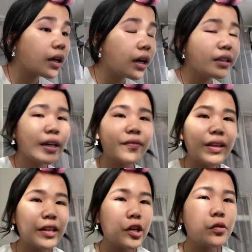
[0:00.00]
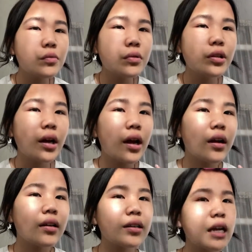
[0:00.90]
And if they don't look
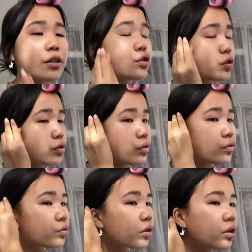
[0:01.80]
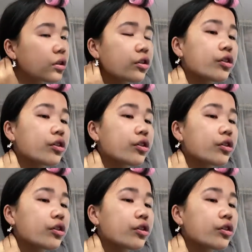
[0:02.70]
like too curl,